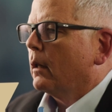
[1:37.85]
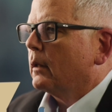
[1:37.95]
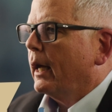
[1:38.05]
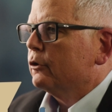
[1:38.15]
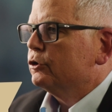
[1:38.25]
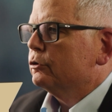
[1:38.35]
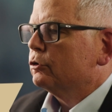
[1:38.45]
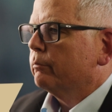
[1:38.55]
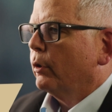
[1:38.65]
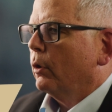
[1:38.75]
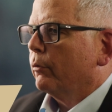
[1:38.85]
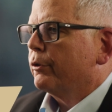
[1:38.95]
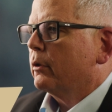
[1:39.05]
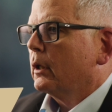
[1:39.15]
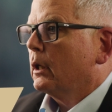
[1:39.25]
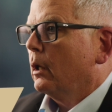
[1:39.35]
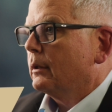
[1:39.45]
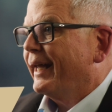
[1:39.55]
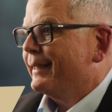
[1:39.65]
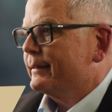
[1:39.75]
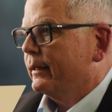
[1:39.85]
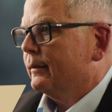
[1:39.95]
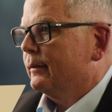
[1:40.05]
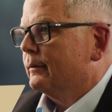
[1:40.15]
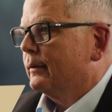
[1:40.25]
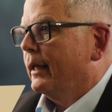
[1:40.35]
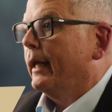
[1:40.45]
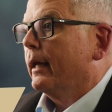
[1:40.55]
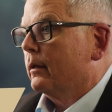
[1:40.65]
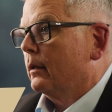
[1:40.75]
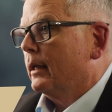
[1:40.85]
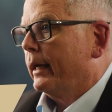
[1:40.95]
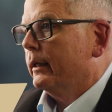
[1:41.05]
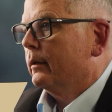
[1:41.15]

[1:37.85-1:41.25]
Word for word: allows you to both collect it and align